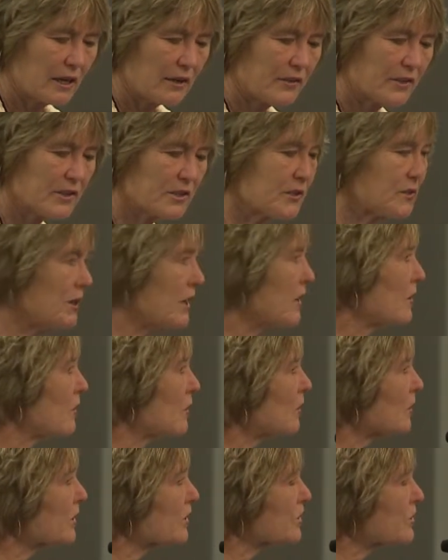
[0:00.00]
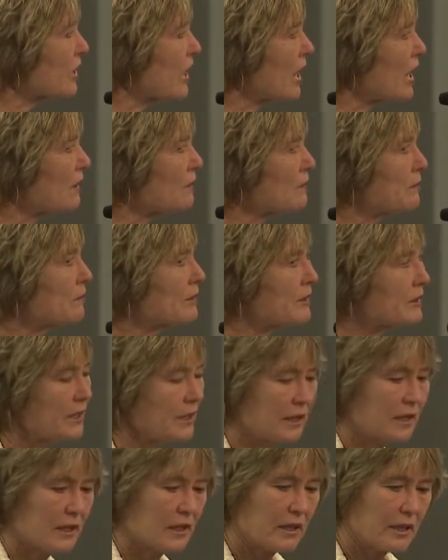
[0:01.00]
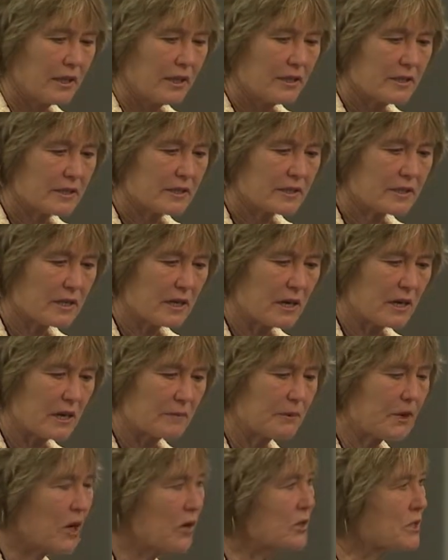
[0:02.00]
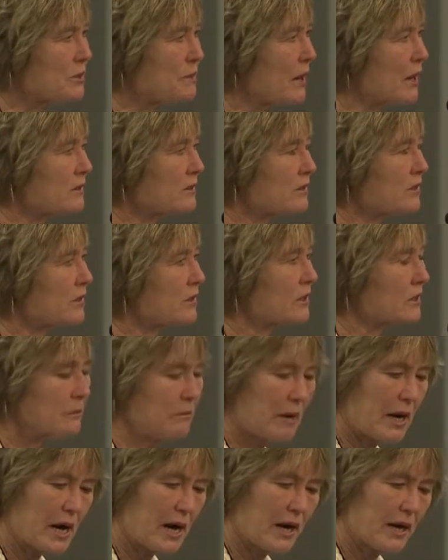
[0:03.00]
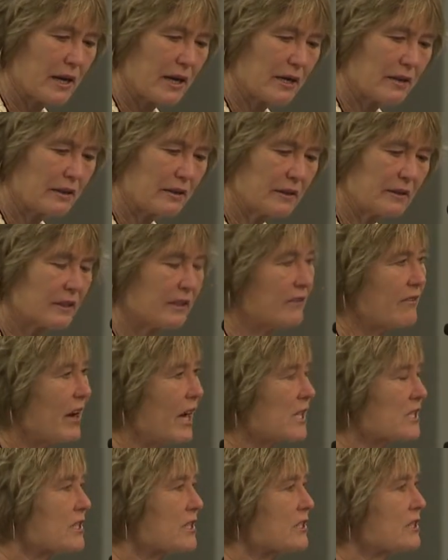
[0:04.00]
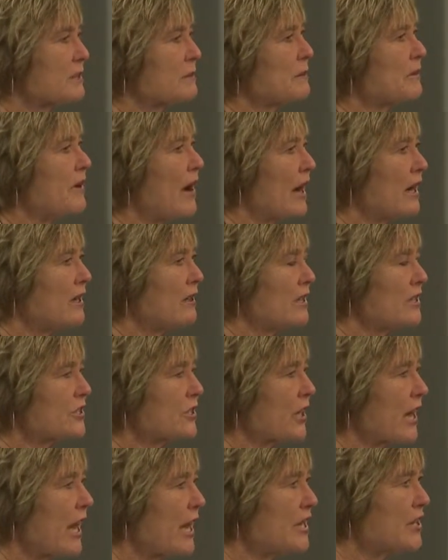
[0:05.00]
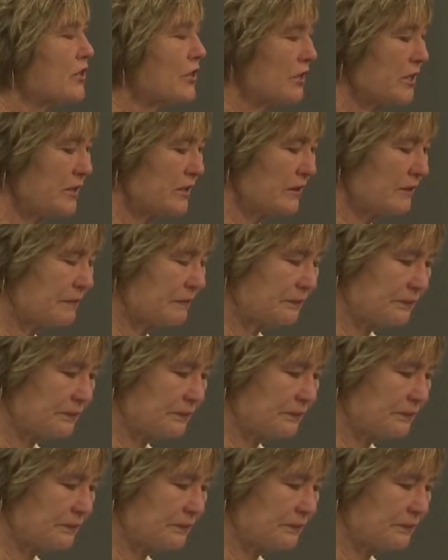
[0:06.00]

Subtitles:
This workshop is co-sponsored by the Nevada System of Higher Education,